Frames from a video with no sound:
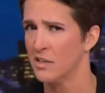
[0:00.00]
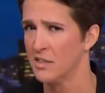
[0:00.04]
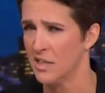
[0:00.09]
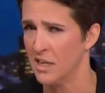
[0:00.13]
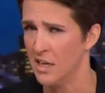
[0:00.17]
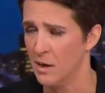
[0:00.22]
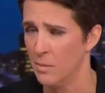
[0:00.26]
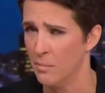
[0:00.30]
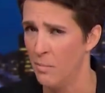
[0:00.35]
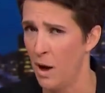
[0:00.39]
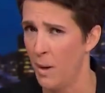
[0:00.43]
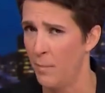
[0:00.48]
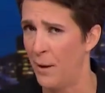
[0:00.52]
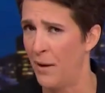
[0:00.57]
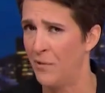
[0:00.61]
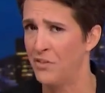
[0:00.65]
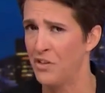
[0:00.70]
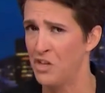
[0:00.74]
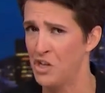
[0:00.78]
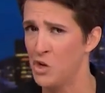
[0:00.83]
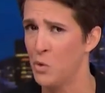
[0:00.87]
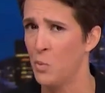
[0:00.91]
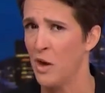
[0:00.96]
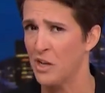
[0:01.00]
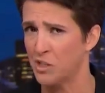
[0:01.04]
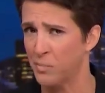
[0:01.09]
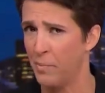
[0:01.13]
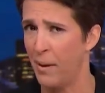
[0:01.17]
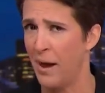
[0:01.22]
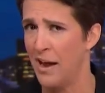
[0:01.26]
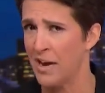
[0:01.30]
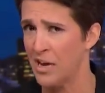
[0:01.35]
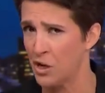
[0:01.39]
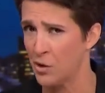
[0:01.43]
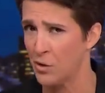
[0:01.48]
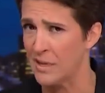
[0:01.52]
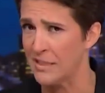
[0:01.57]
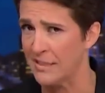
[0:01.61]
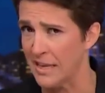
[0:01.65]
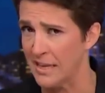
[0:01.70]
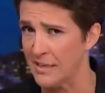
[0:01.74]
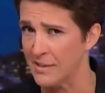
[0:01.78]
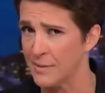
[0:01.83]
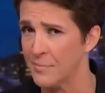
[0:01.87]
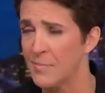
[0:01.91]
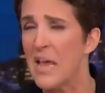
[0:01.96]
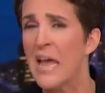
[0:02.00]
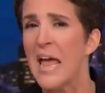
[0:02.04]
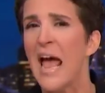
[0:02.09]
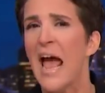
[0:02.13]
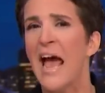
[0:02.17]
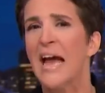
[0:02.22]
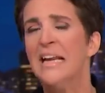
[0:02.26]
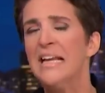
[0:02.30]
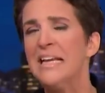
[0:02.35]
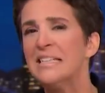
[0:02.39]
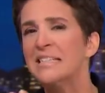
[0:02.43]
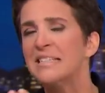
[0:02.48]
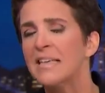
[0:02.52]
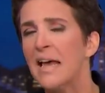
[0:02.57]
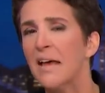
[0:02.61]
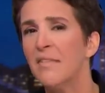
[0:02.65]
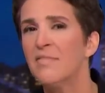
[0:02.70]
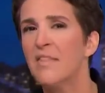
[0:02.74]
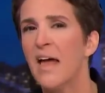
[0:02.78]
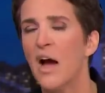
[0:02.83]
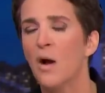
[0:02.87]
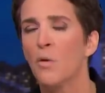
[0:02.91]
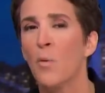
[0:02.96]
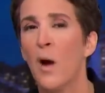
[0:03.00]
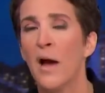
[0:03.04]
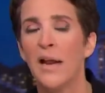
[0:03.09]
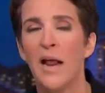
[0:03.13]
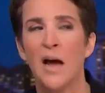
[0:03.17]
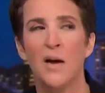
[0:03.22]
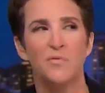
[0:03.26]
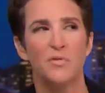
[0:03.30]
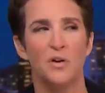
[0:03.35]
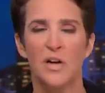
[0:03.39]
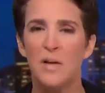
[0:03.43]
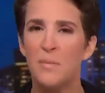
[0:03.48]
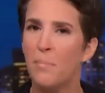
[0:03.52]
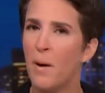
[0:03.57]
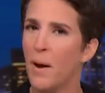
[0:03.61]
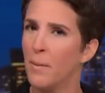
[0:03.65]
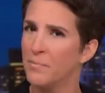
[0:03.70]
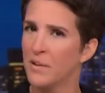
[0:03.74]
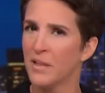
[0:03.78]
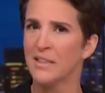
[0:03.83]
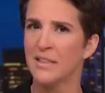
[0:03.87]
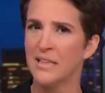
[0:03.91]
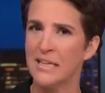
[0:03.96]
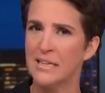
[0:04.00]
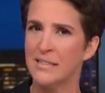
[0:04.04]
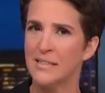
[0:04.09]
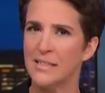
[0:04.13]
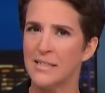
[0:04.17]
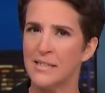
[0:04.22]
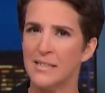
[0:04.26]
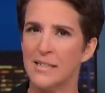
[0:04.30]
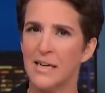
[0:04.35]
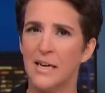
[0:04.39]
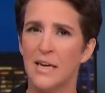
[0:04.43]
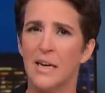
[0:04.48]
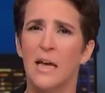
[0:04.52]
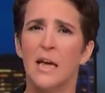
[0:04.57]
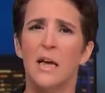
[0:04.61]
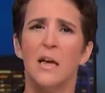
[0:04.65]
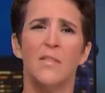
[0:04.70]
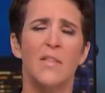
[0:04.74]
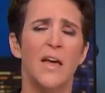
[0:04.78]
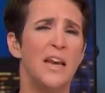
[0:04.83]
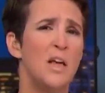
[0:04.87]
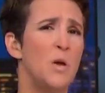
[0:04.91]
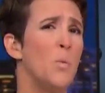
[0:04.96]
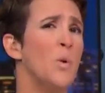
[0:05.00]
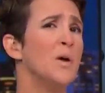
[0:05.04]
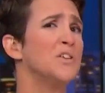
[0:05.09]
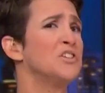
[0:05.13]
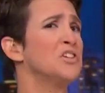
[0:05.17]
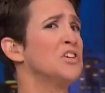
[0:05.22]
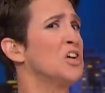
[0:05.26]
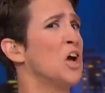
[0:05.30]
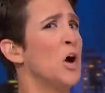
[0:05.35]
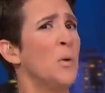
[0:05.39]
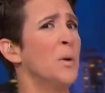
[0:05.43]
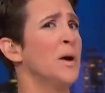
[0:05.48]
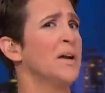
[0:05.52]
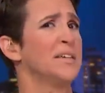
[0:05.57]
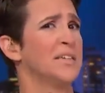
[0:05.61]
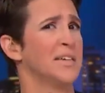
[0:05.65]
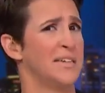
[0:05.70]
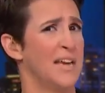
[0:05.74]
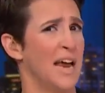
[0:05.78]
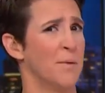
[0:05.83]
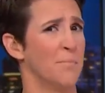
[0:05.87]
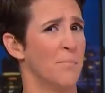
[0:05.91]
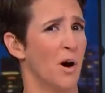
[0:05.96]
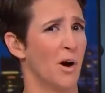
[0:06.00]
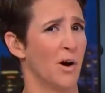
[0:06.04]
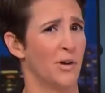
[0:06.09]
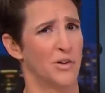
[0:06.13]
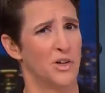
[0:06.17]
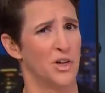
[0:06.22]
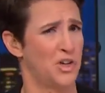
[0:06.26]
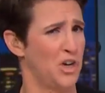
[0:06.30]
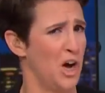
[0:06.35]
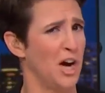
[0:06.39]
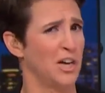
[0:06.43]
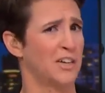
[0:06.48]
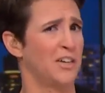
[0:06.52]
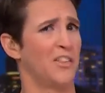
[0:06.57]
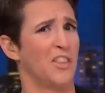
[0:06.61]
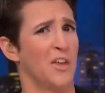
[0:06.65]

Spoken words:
to him about the U.S. buying Greenland. And he said that right after he publicly insisted that he wasn't going to Denmark to talk to